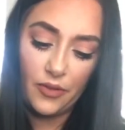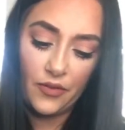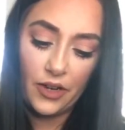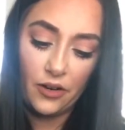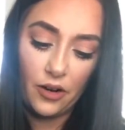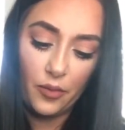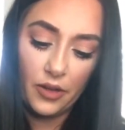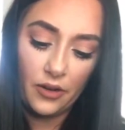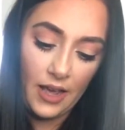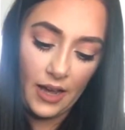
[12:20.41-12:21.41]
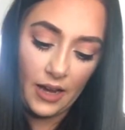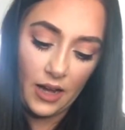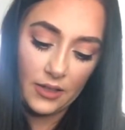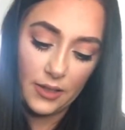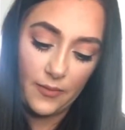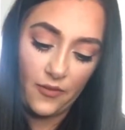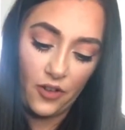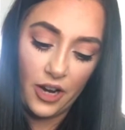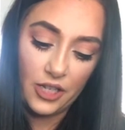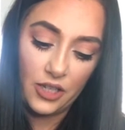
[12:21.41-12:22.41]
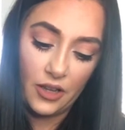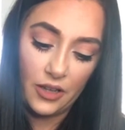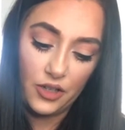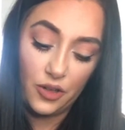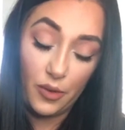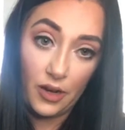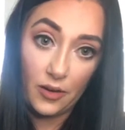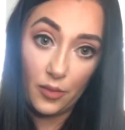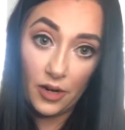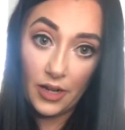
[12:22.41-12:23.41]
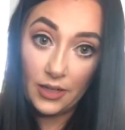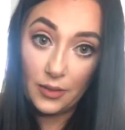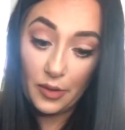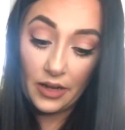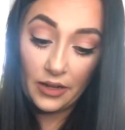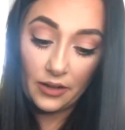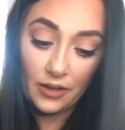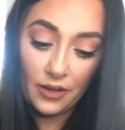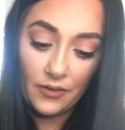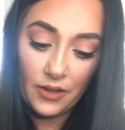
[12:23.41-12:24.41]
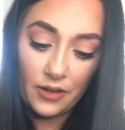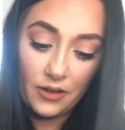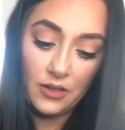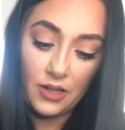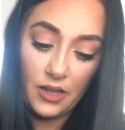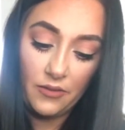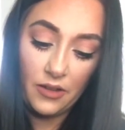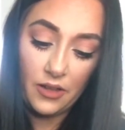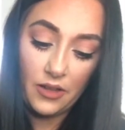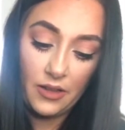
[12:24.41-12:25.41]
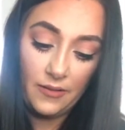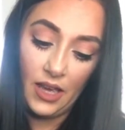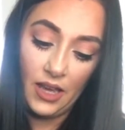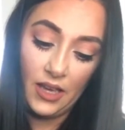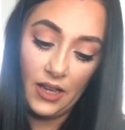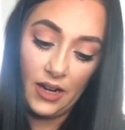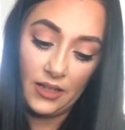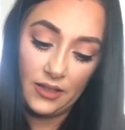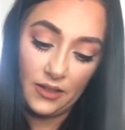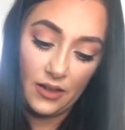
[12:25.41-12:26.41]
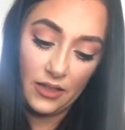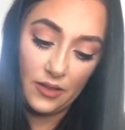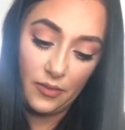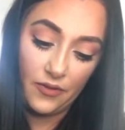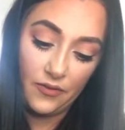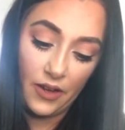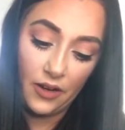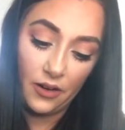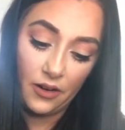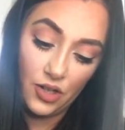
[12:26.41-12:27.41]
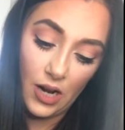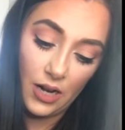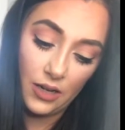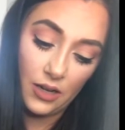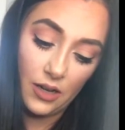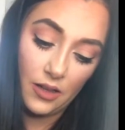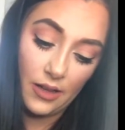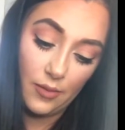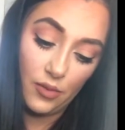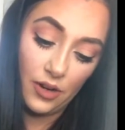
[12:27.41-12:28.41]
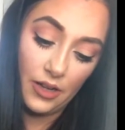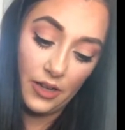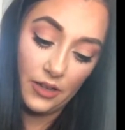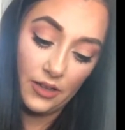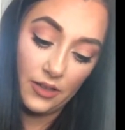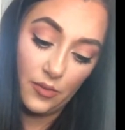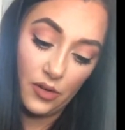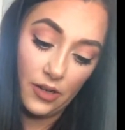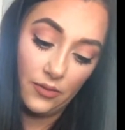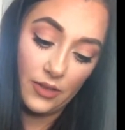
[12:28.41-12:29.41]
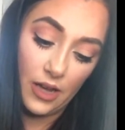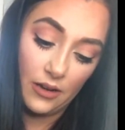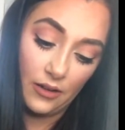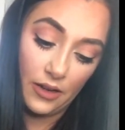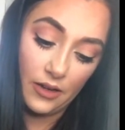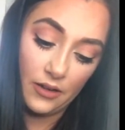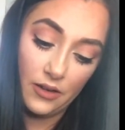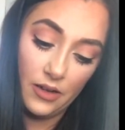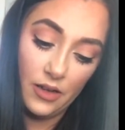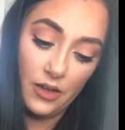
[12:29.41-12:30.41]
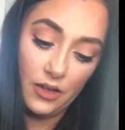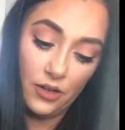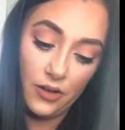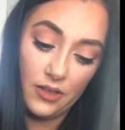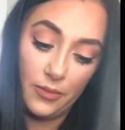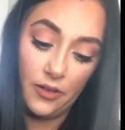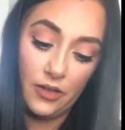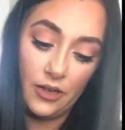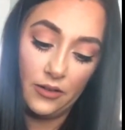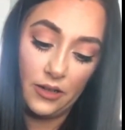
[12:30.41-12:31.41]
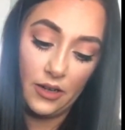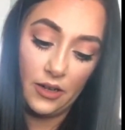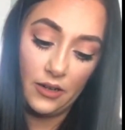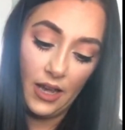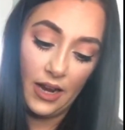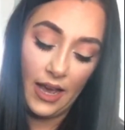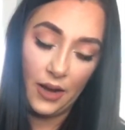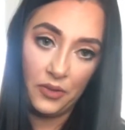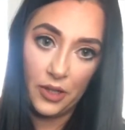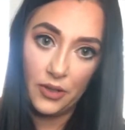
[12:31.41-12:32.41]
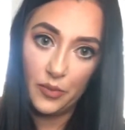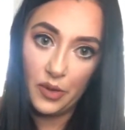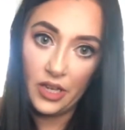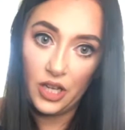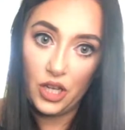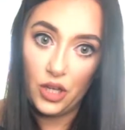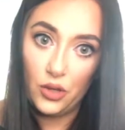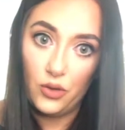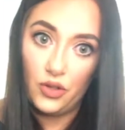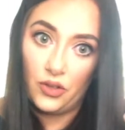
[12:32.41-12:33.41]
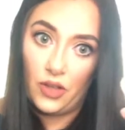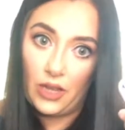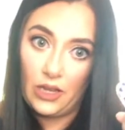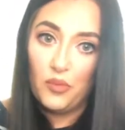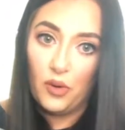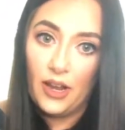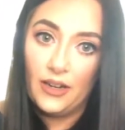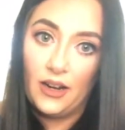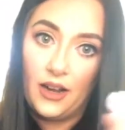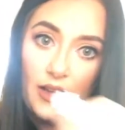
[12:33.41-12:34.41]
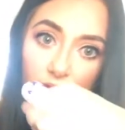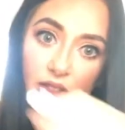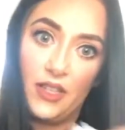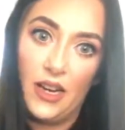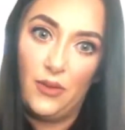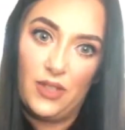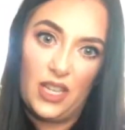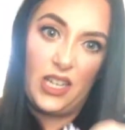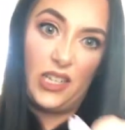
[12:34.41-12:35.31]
finger open. I got some fresh like ciabatta bread to bake in the oven to eat with it and I sliced my finger trying to cut that bread because the bread was kind of like crispy on the outside. And I had one of those big, huge, like, bread knives, and I was like,